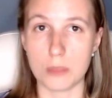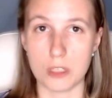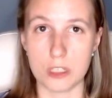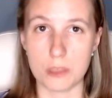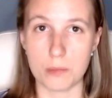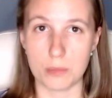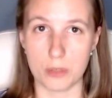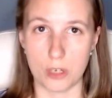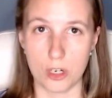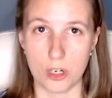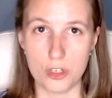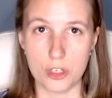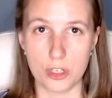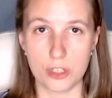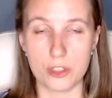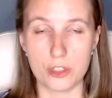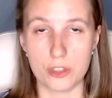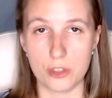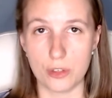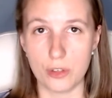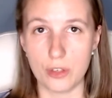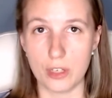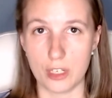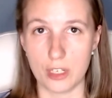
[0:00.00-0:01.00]
project
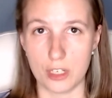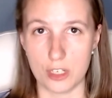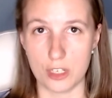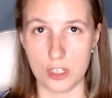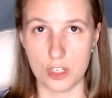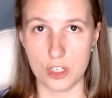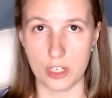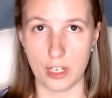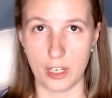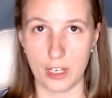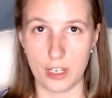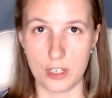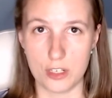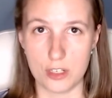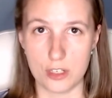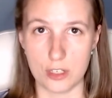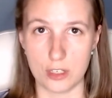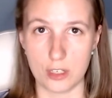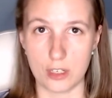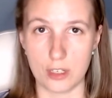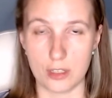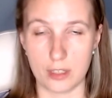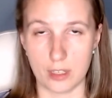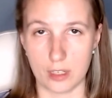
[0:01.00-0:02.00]
to initiate
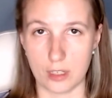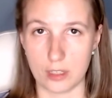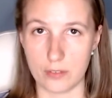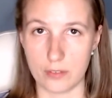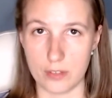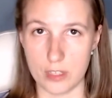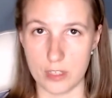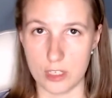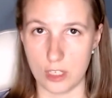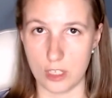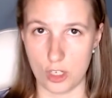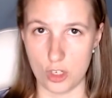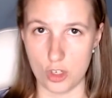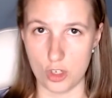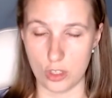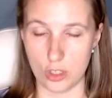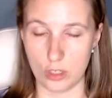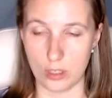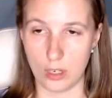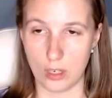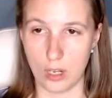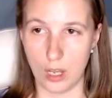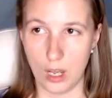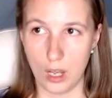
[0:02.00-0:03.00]
the conversation.
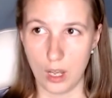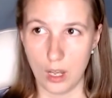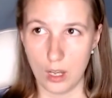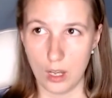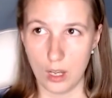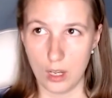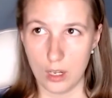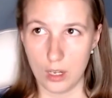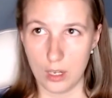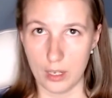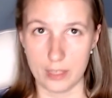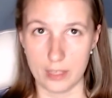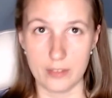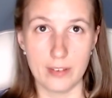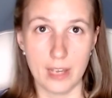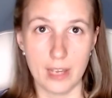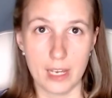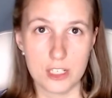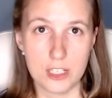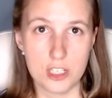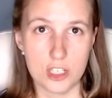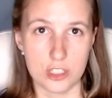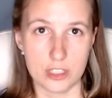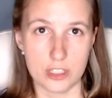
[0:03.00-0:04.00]
In
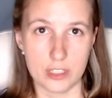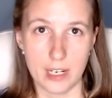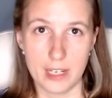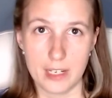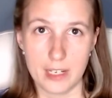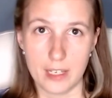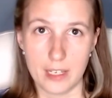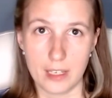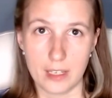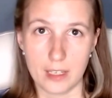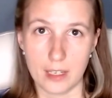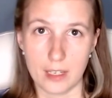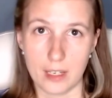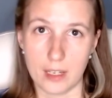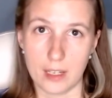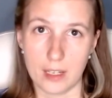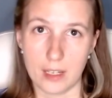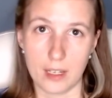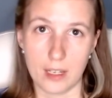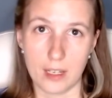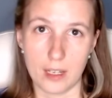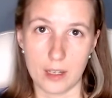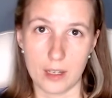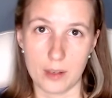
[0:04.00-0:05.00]
fact, writing
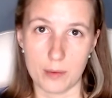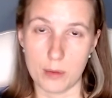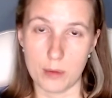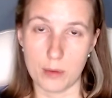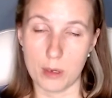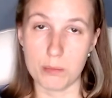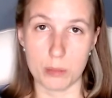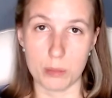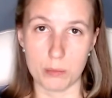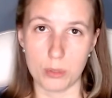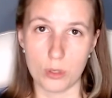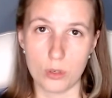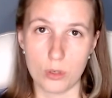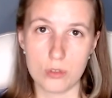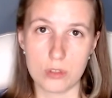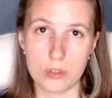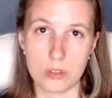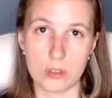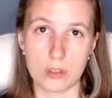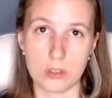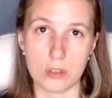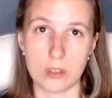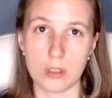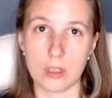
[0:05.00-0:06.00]
a
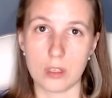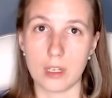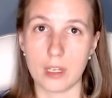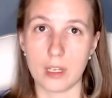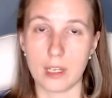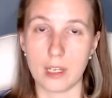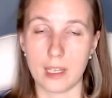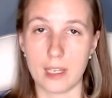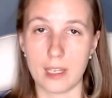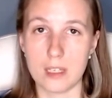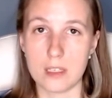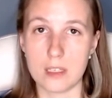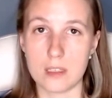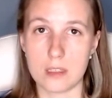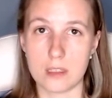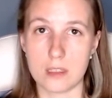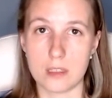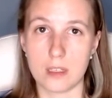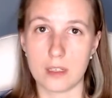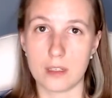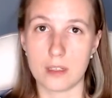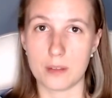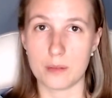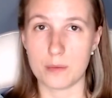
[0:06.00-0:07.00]
proposal is
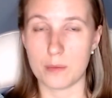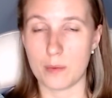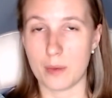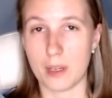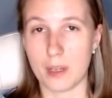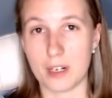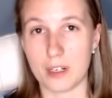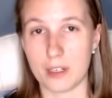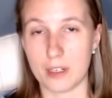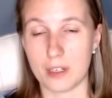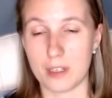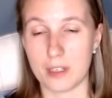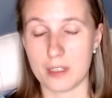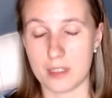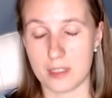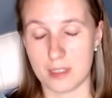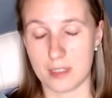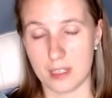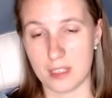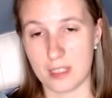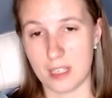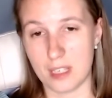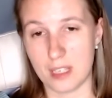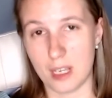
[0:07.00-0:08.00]
a
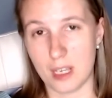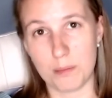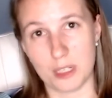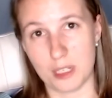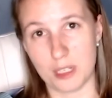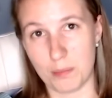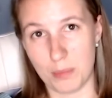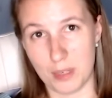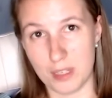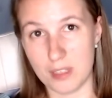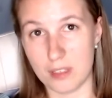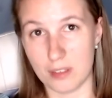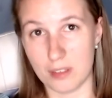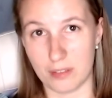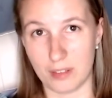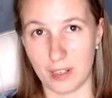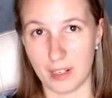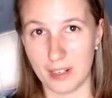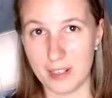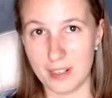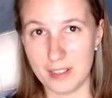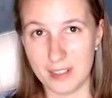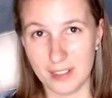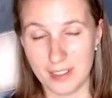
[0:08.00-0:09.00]
separate piece of
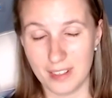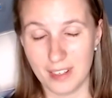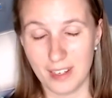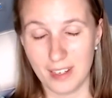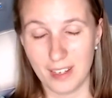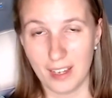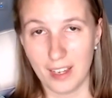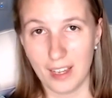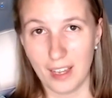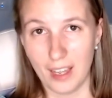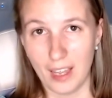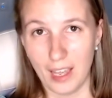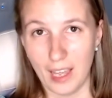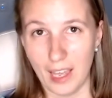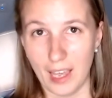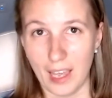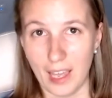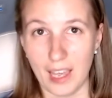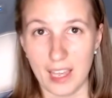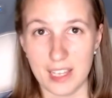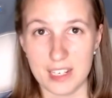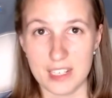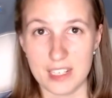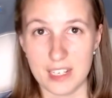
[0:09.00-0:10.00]
art,
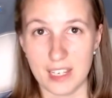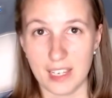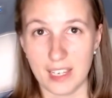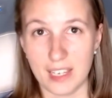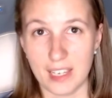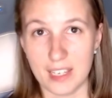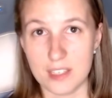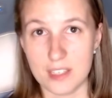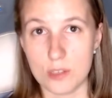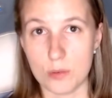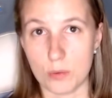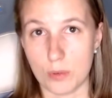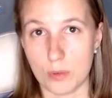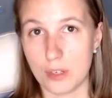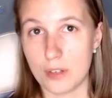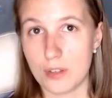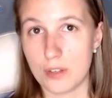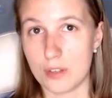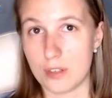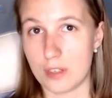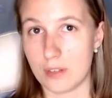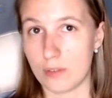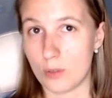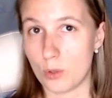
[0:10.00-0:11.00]
and it's
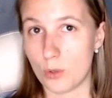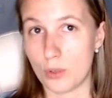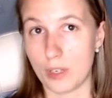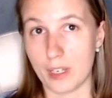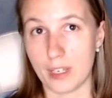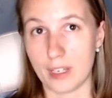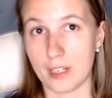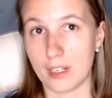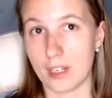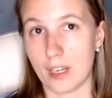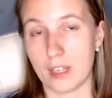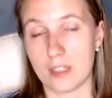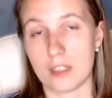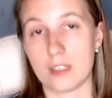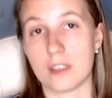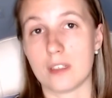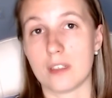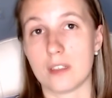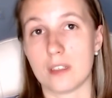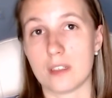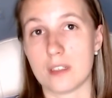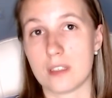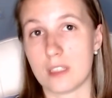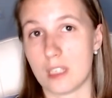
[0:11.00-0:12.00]
worth devoting
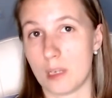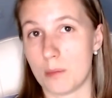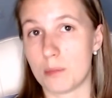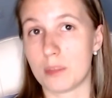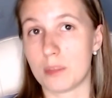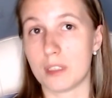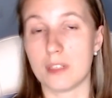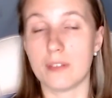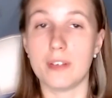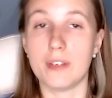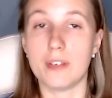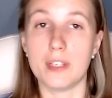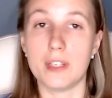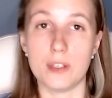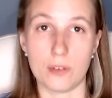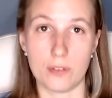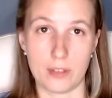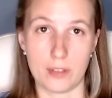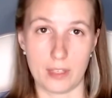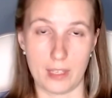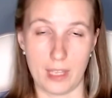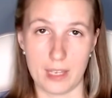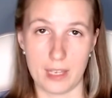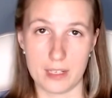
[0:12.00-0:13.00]
another separate video
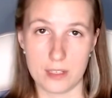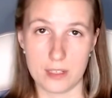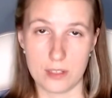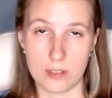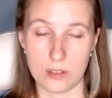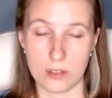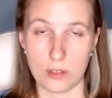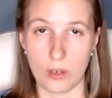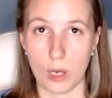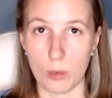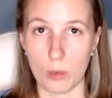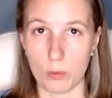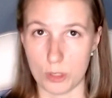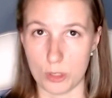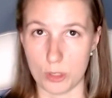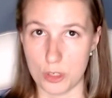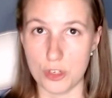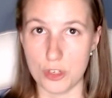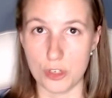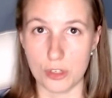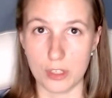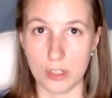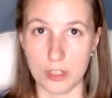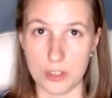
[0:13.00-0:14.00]
for that. So I will
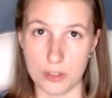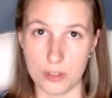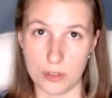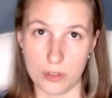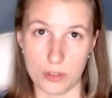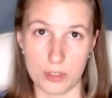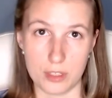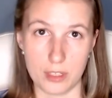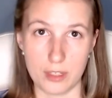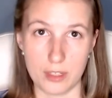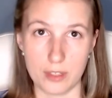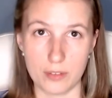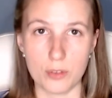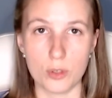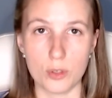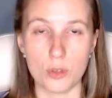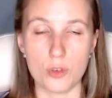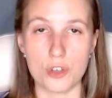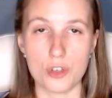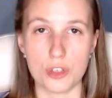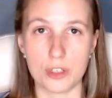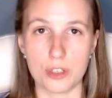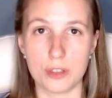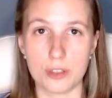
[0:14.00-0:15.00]
surely do it in the
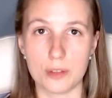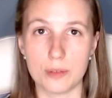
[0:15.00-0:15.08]
future.